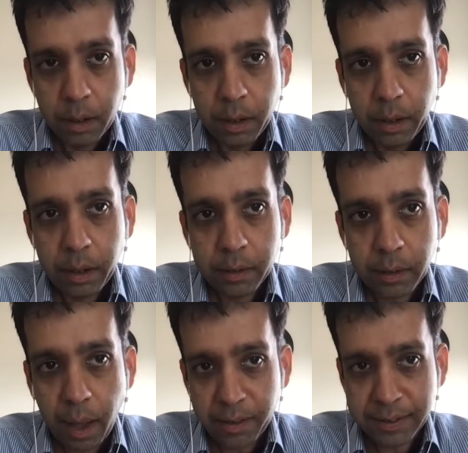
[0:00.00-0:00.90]
And
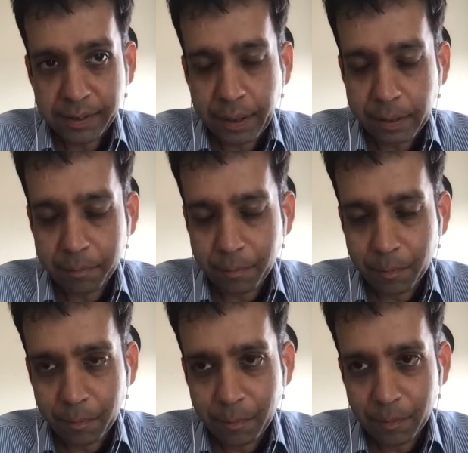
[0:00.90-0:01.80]
lastly,
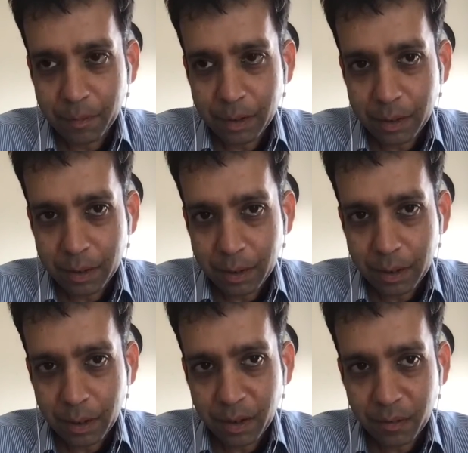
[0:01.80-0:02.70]

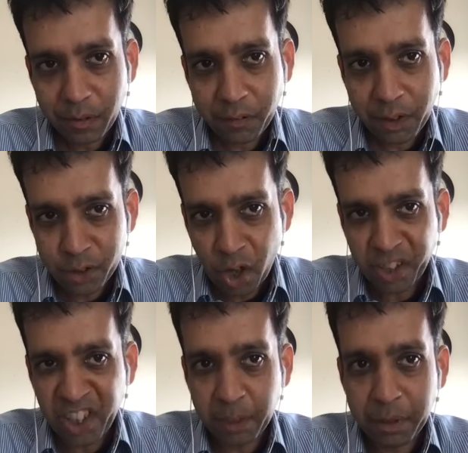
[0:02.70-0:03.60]
when we are
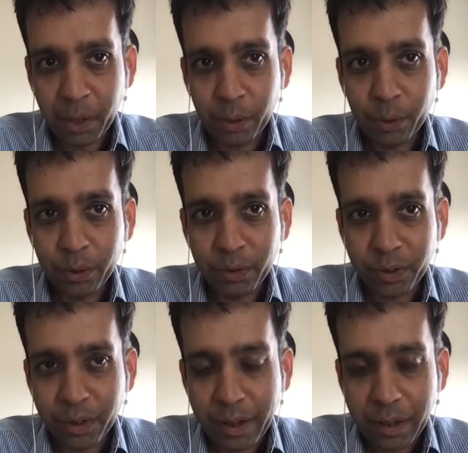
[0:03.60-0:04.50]
talking about
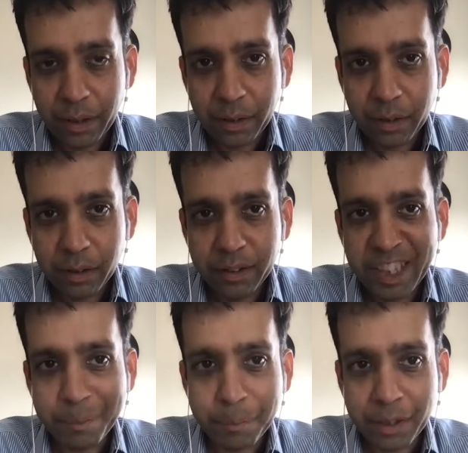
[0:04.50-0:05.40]

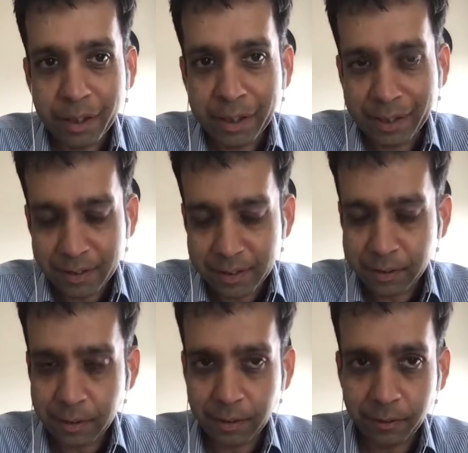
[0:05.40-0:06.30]
deep learning
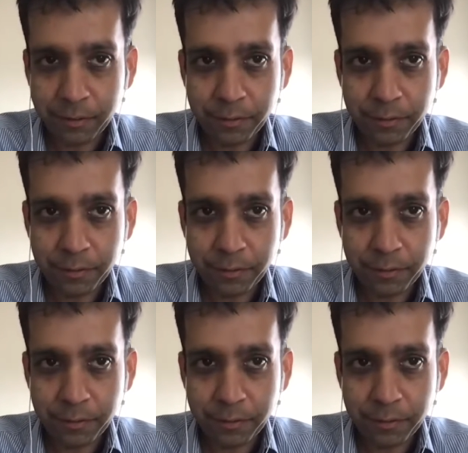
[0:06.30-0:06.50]
itself,